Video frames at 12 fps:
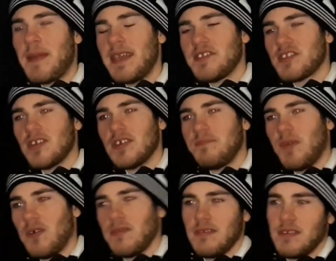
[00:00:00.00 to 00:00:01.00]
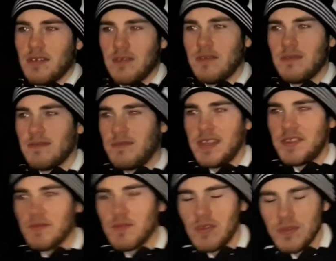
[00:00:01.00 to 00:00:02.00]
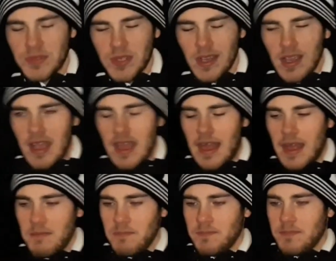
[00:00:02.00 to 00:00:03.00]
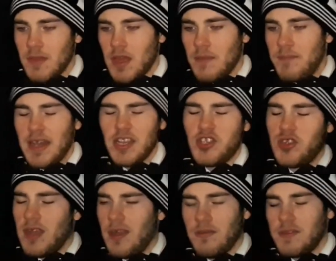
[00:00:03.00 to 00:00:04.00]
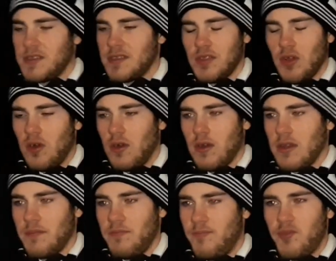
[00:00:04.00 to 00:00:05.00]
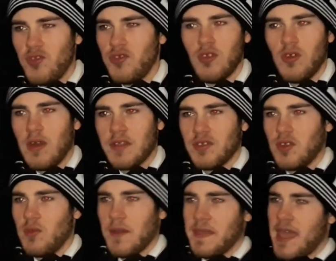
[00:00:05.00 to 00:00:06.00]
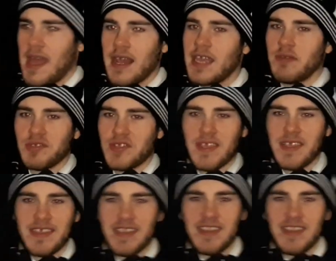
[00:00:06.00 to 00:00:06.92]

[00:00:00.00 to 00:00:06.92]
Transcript: penalties are good, but, you know, we need some goals. Penalty shootout, though, Bruno, I don't know what the hell he was thinking.